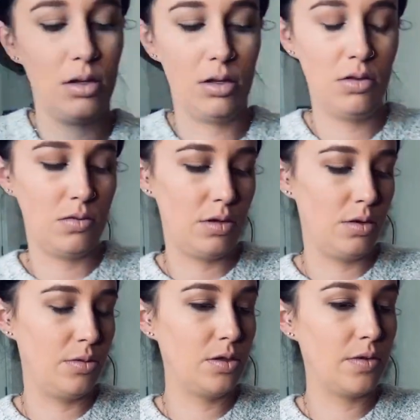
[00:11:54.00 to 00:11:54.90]
Oh, I
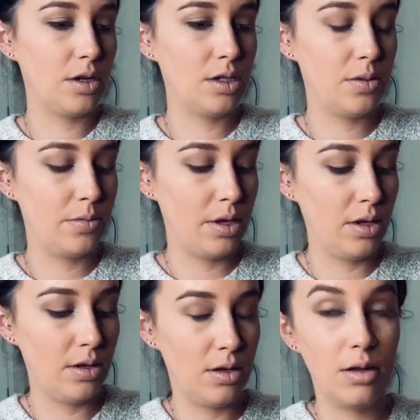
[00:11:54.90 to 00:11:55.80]
almost forgot to put my
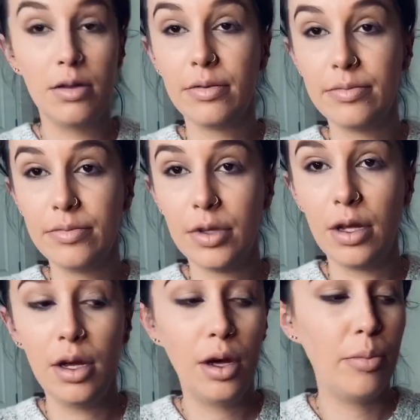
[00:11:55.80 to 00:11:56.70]

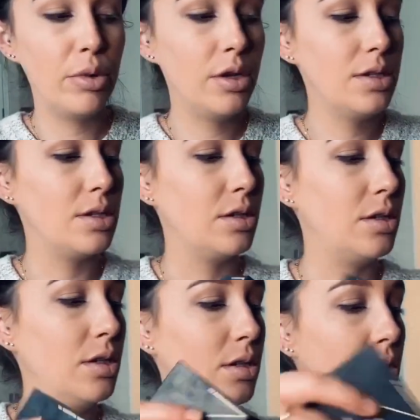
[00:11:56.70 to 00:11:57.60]
bronzer
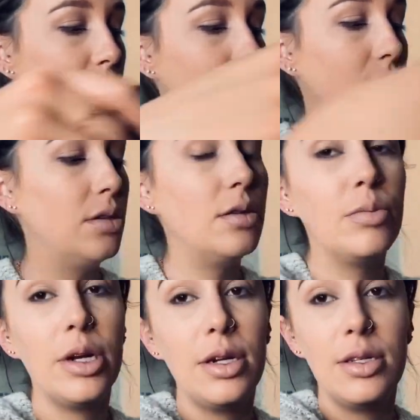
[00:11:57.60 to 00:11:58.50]
on.
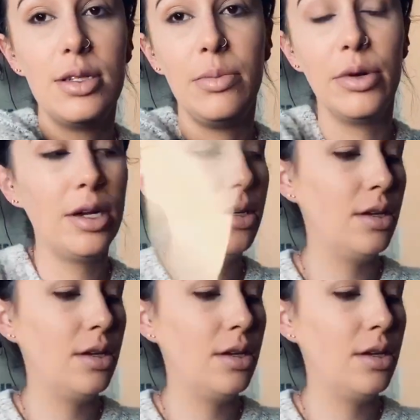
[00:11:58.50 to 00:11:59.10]
Pregnancy brain.